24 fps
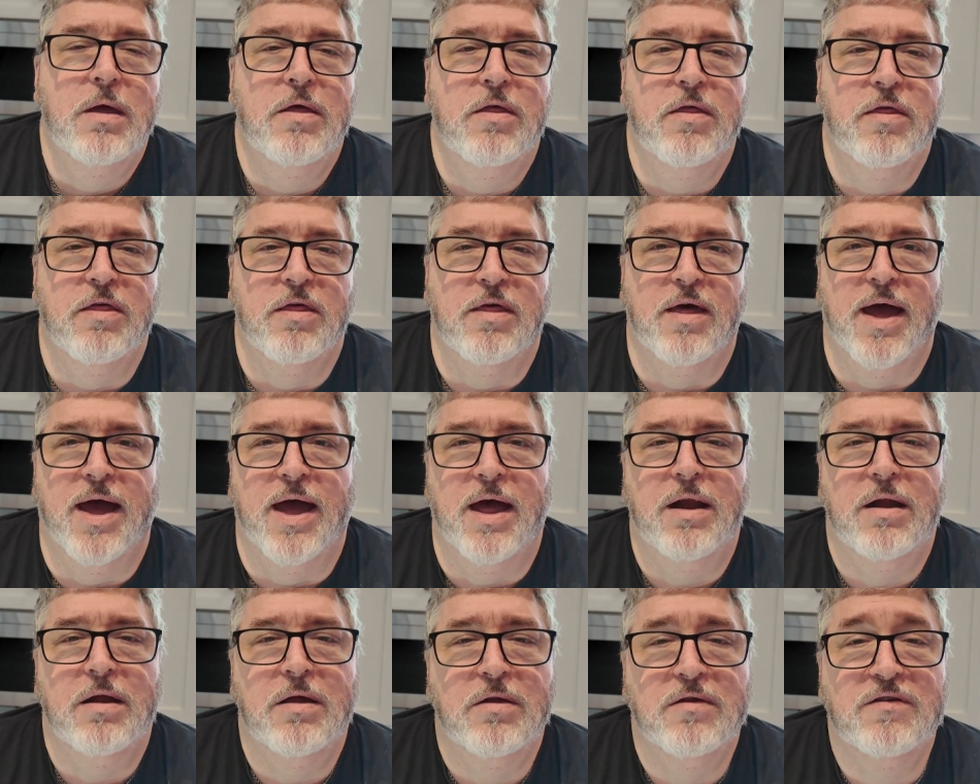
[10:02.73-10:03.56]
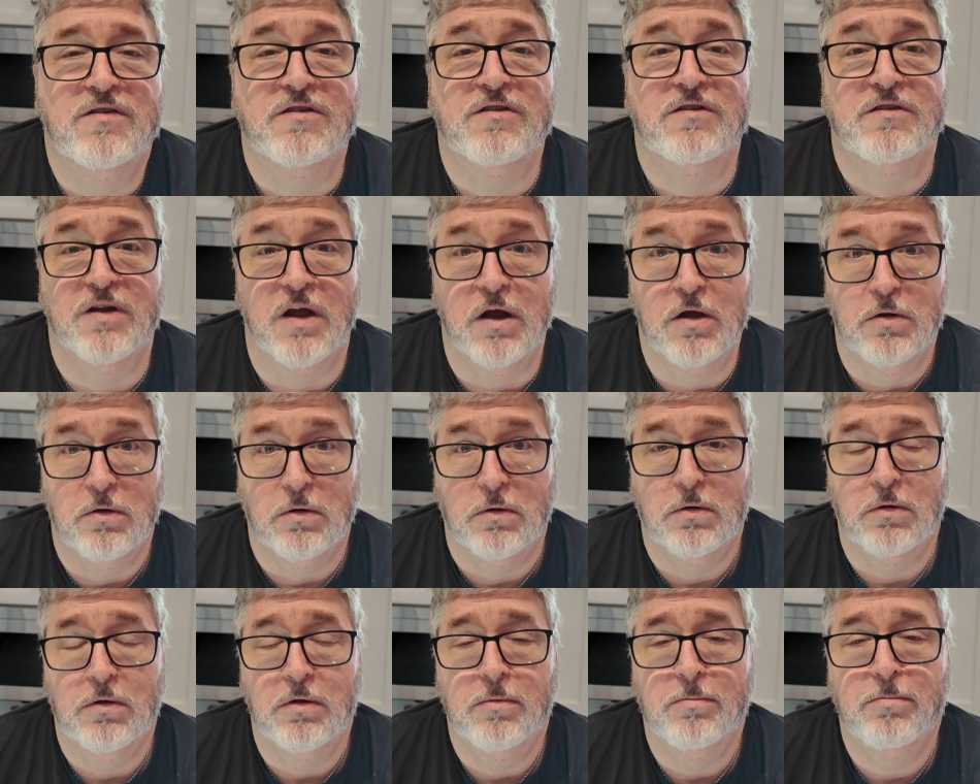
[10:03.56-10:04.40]
That
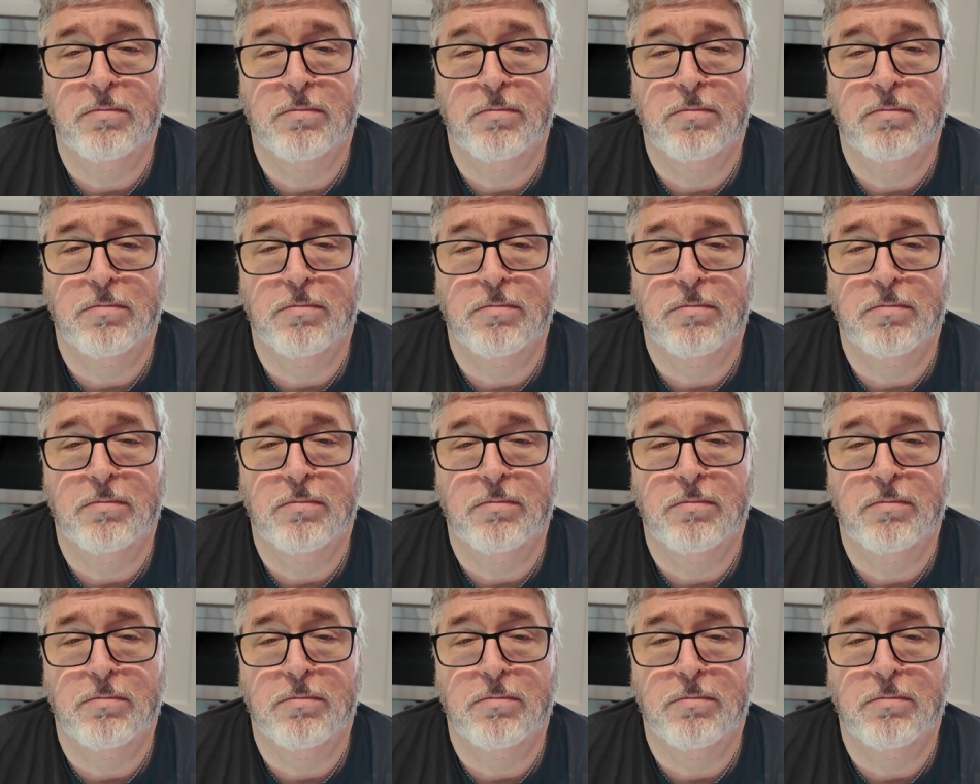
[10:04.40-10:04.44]
single